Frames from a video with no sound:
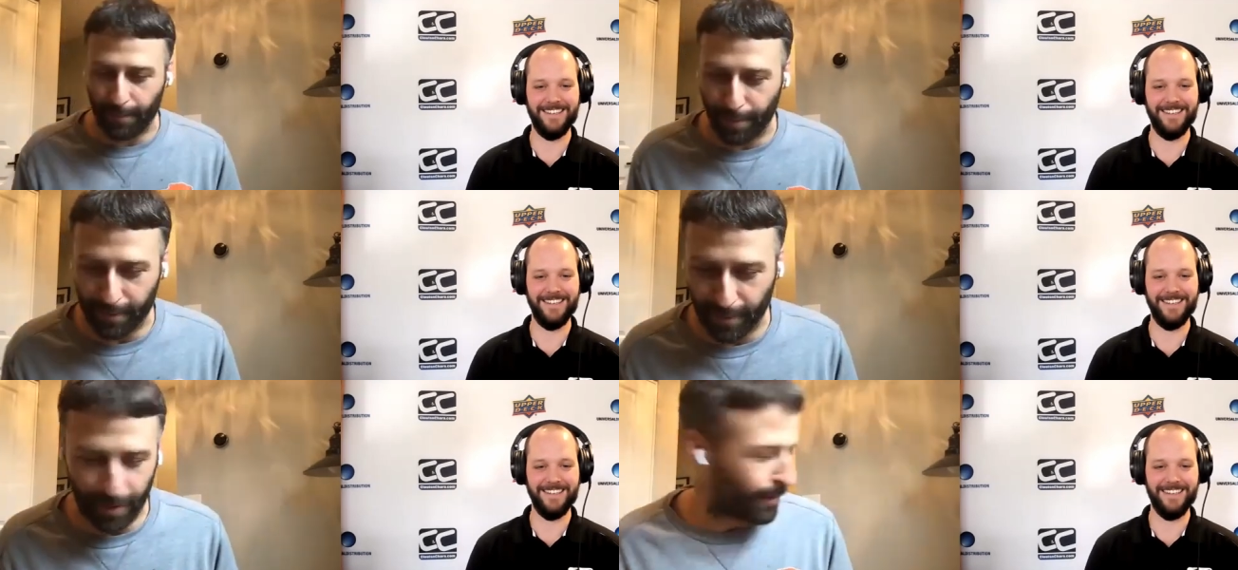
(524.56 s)
Speaker 1: that
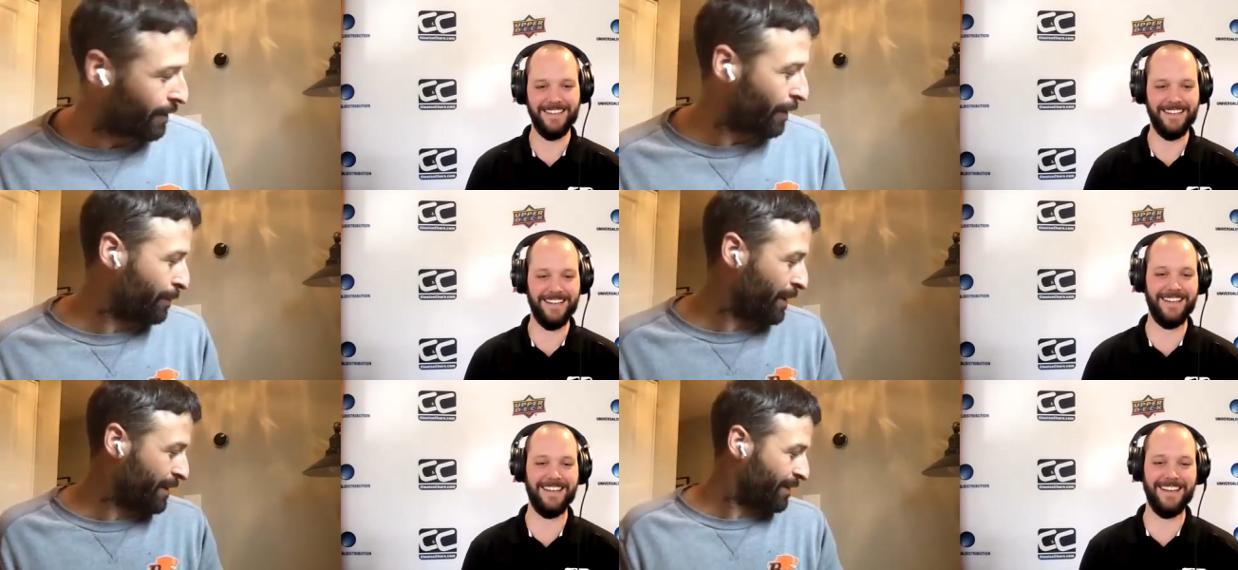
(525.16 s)
they put that in
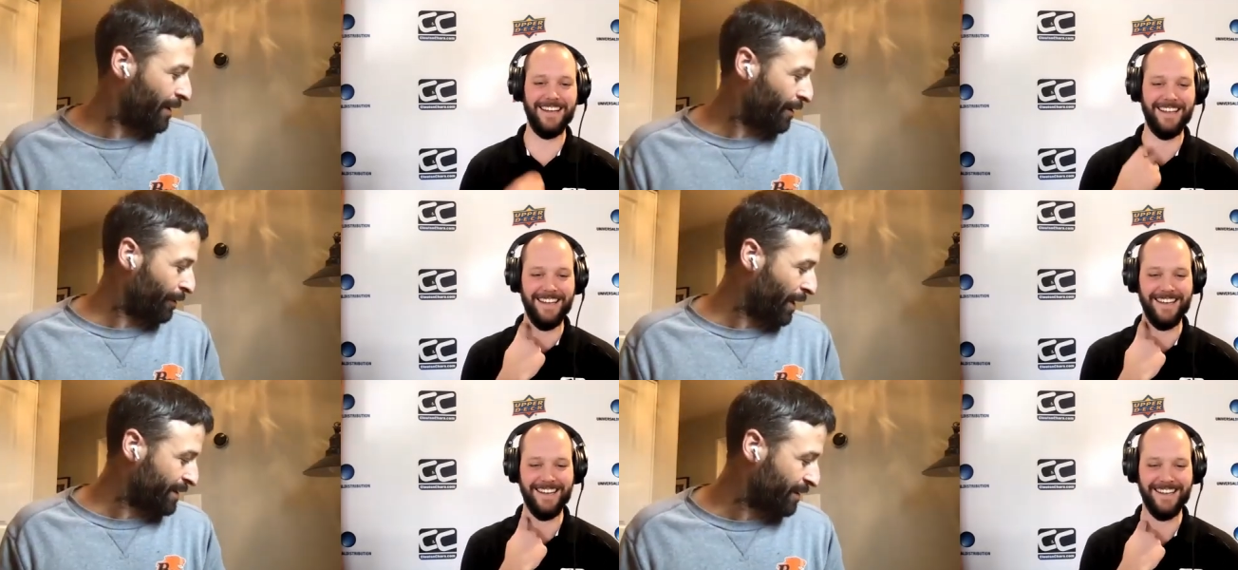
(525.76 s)
there, but
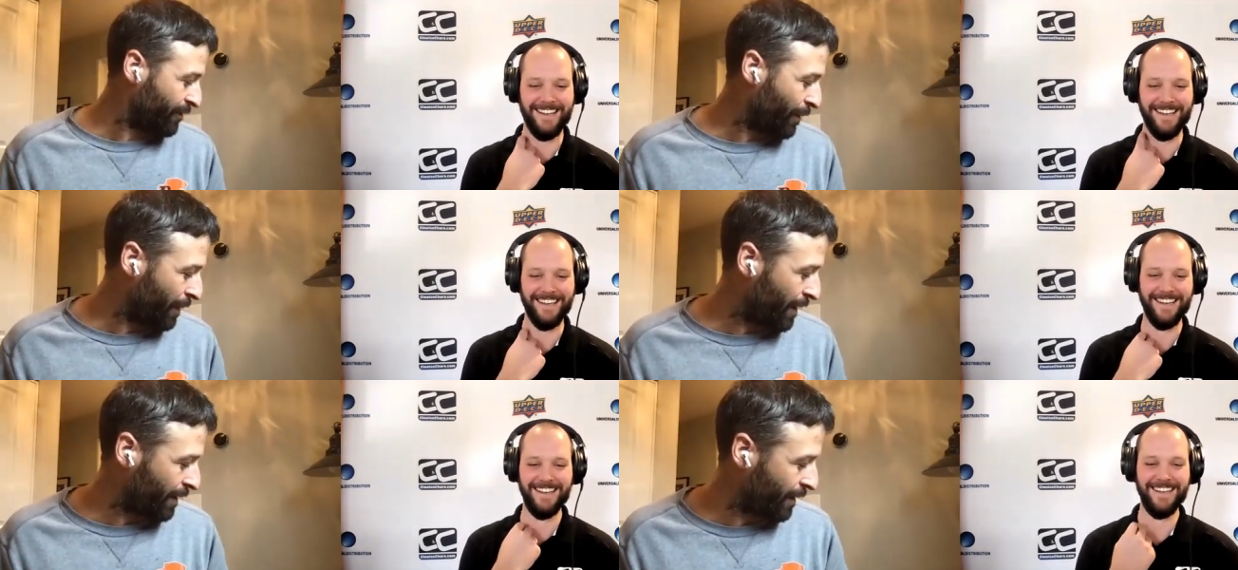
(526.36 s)
uh, the rest of
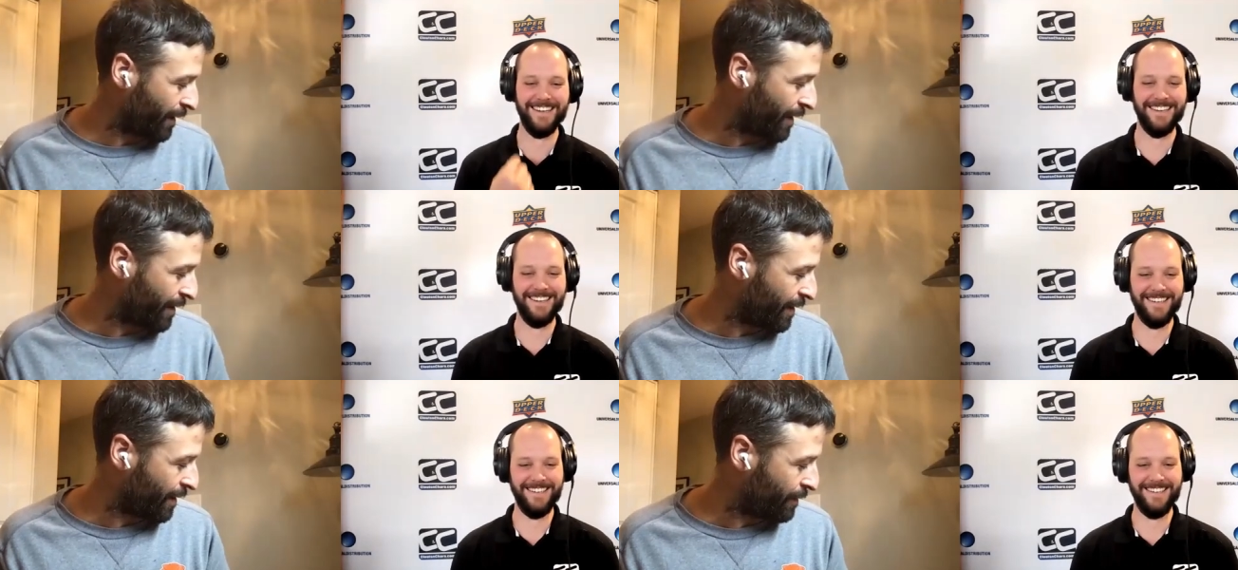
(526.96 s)
them, like,
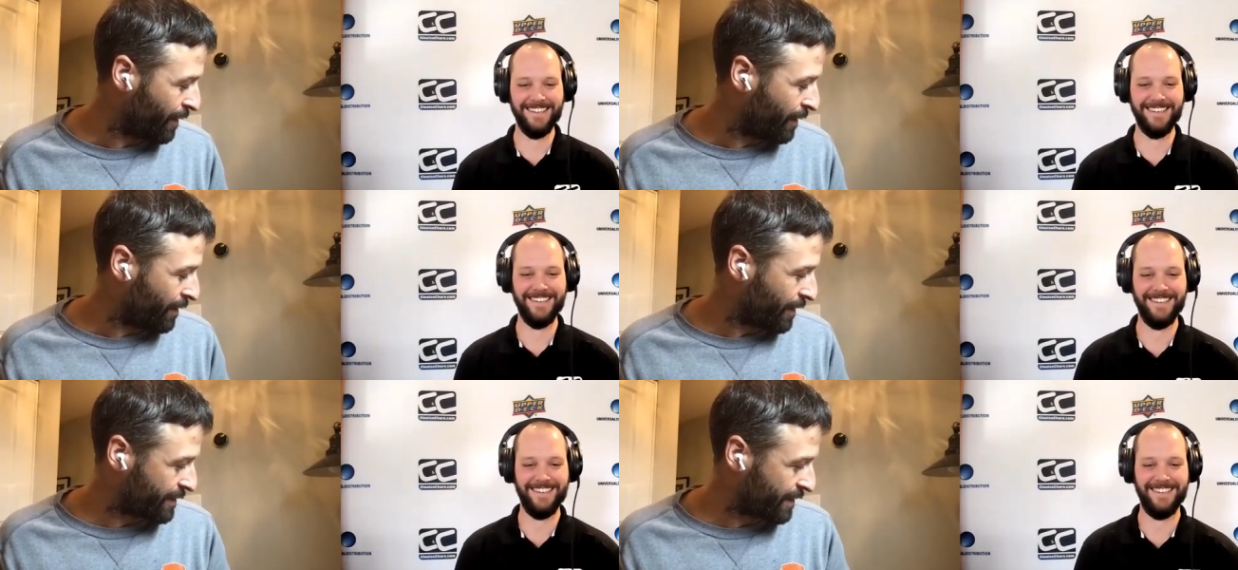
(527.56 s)
uh, you know,
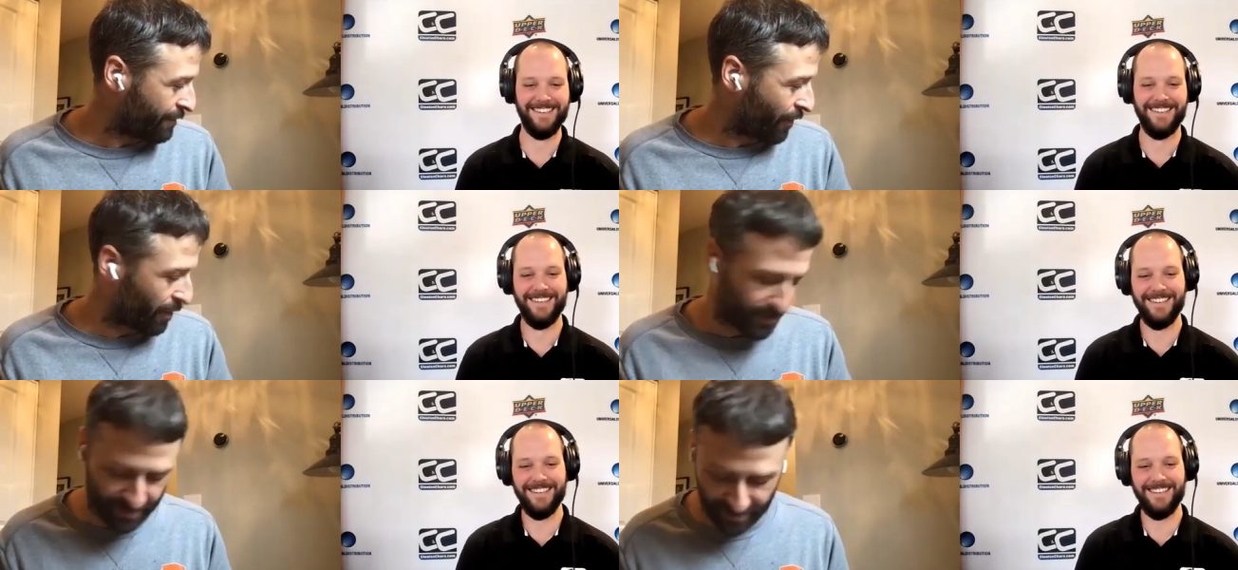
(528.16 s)
like I said,
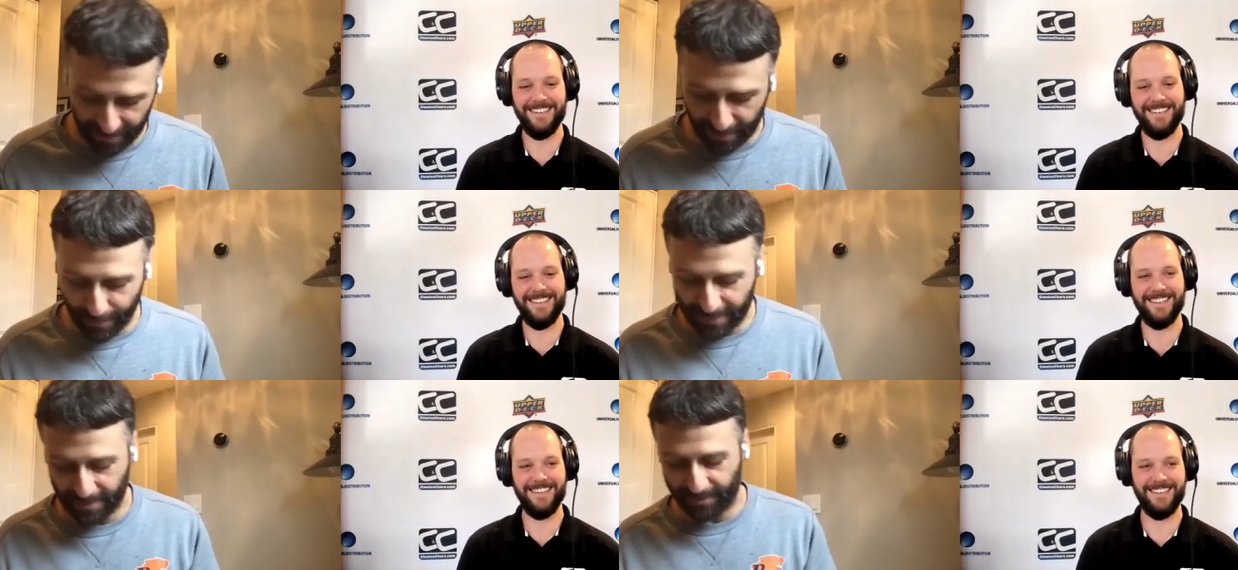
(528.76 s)
Vernon's gonna
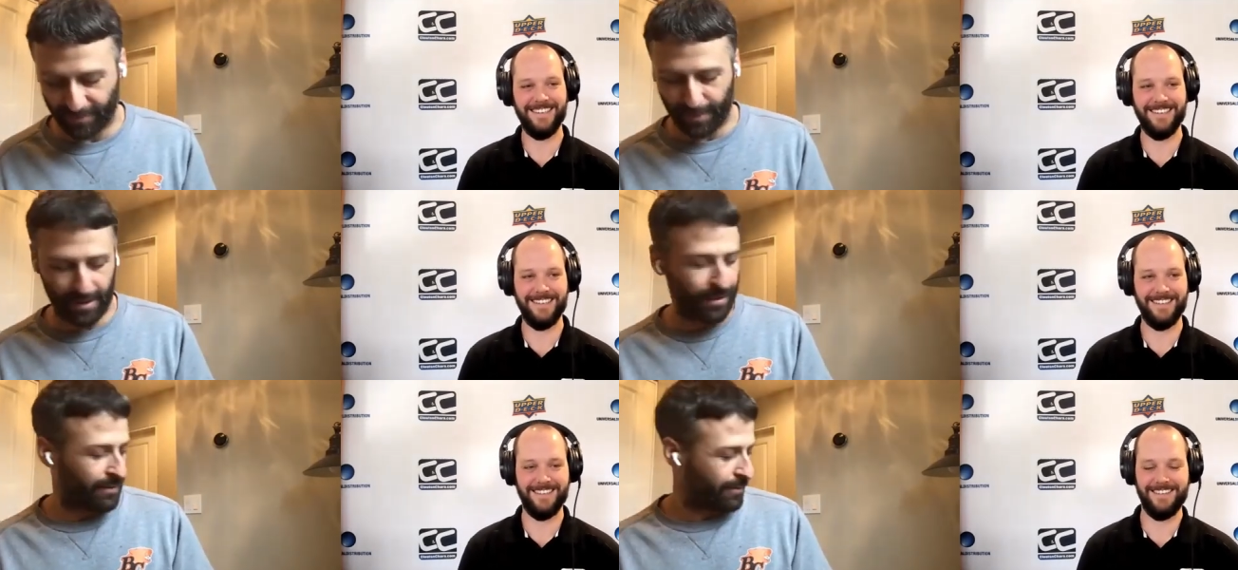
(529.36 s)
get a message
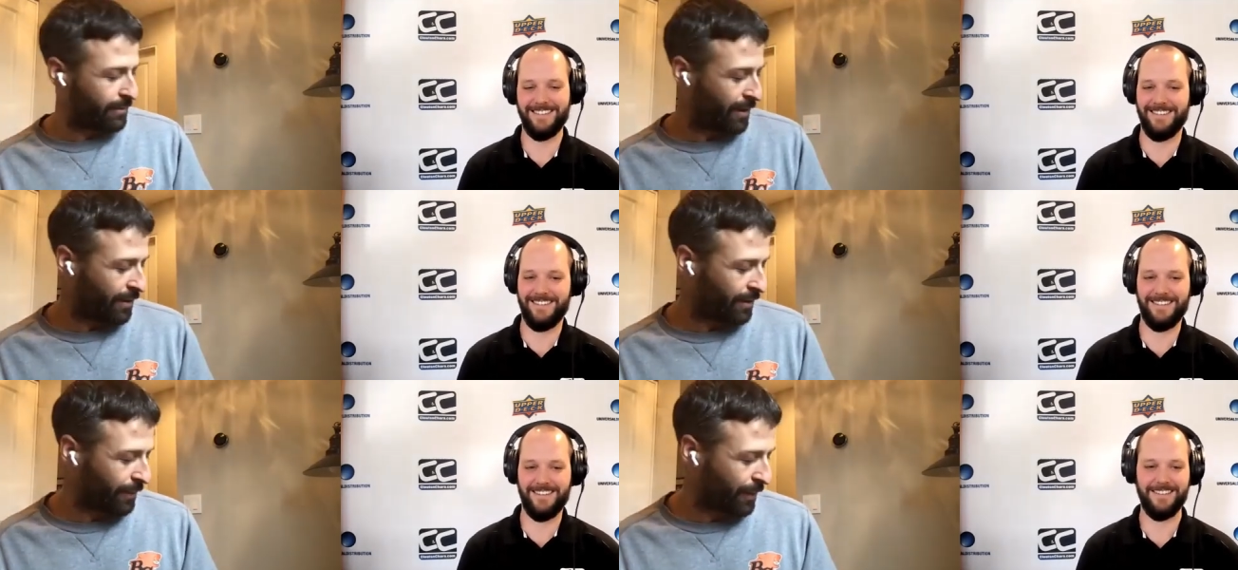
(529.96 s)
from me, and
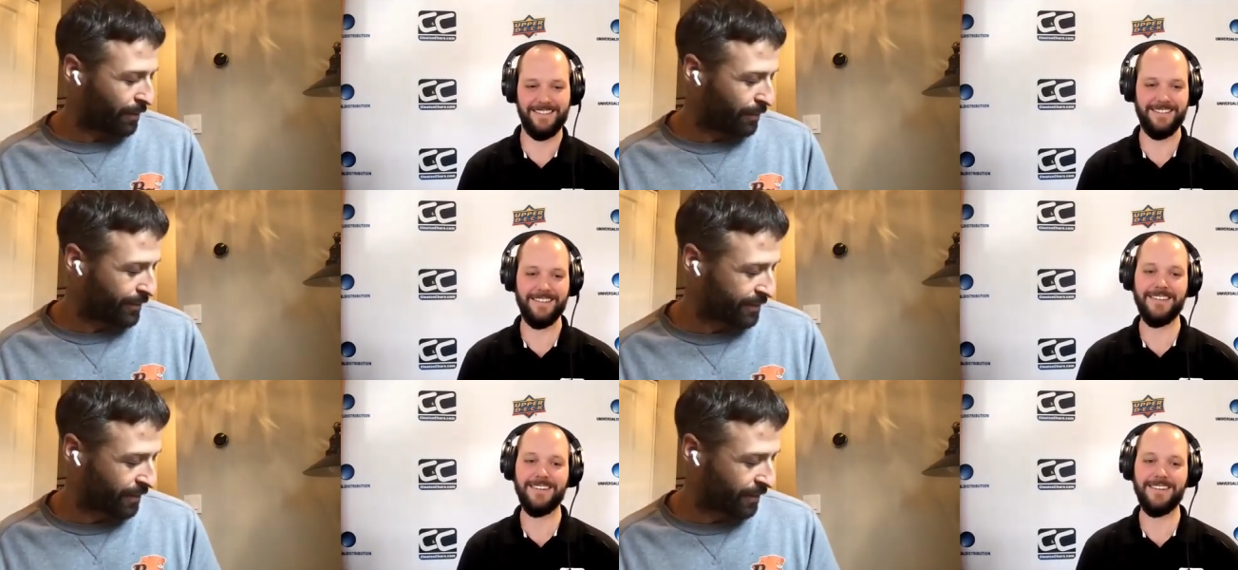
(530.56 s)
and I'm gonna hold